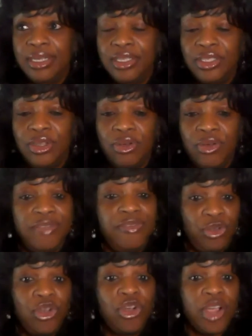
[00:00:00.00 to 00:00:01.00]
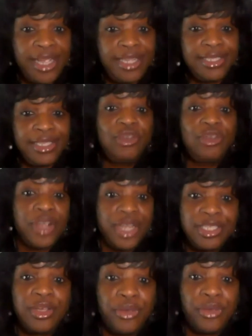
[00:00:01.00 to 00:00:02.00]
So if you
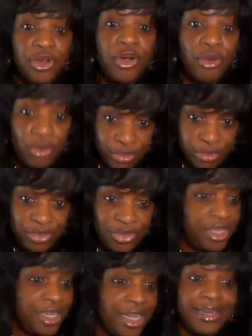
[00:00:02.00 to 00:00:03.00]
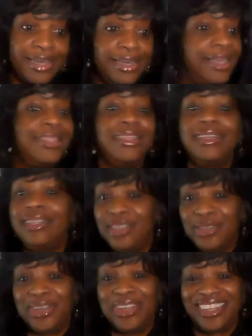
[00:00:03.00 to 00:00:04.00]
crazy on your own. You ain't got nothing to
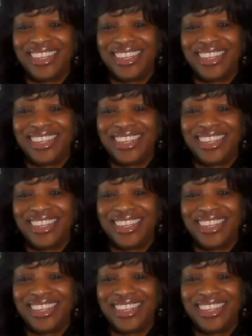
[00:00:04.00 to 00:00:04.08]
do.